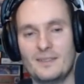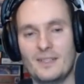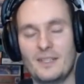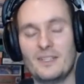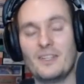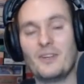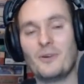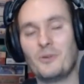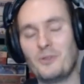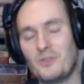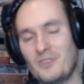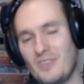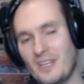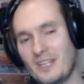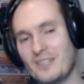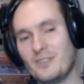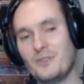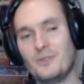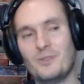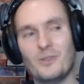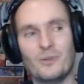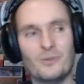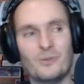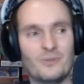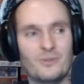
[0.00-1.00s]
I know you said
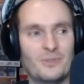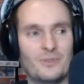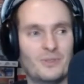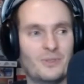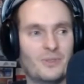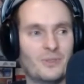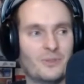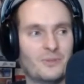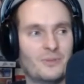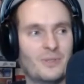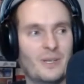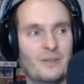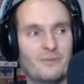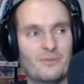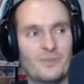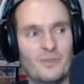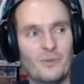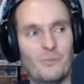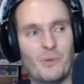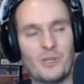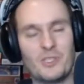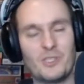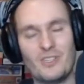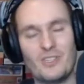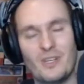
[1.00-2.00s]
you don't you don't have
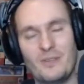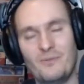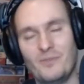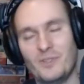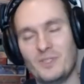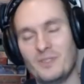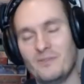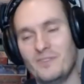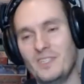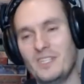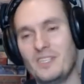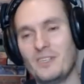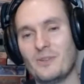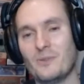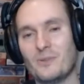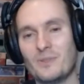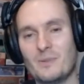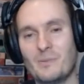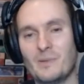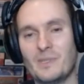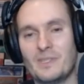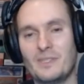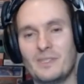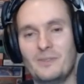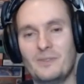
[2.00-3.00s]
so much time for the
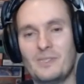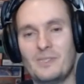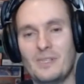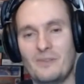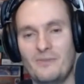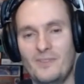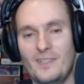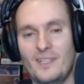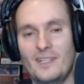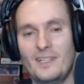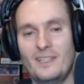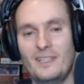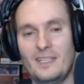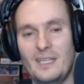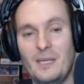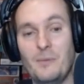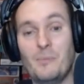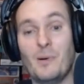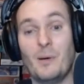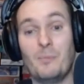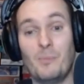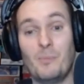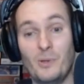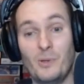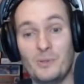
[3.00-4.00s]
videos, but you definitely
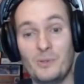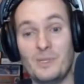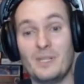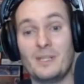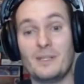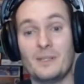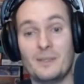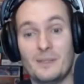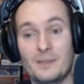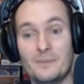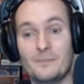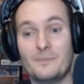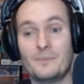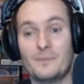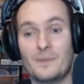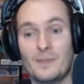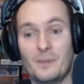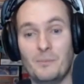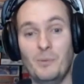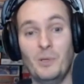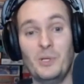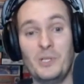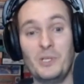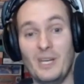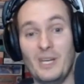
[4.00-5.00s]
keep uploading the,
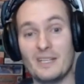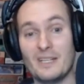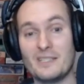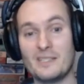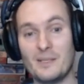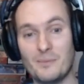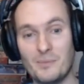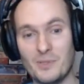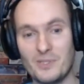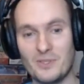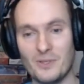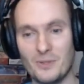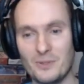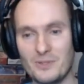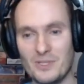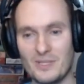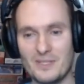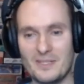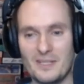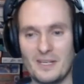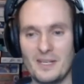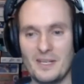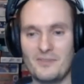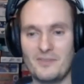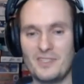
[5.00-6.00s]
the podcast episodes,
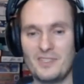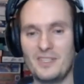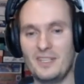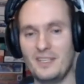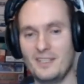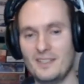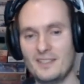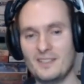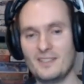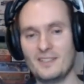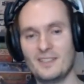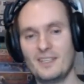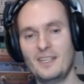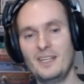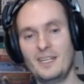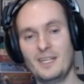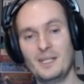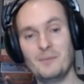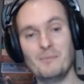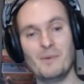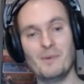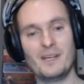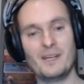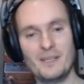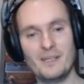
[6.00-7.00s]
as I've seen in the
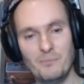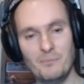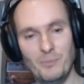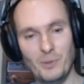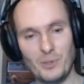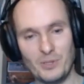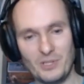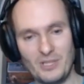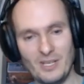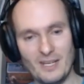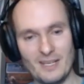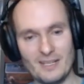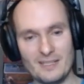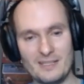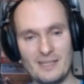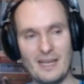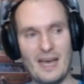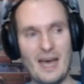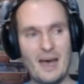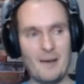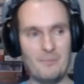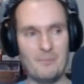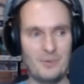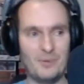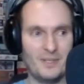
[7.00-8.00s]
in my podcast
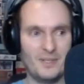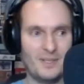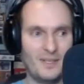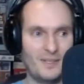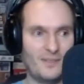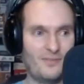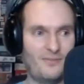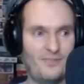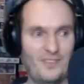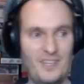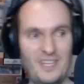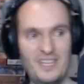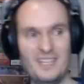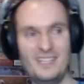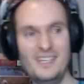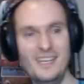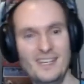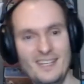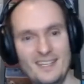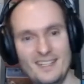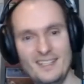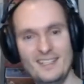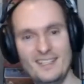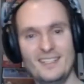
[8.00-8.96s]
app feed.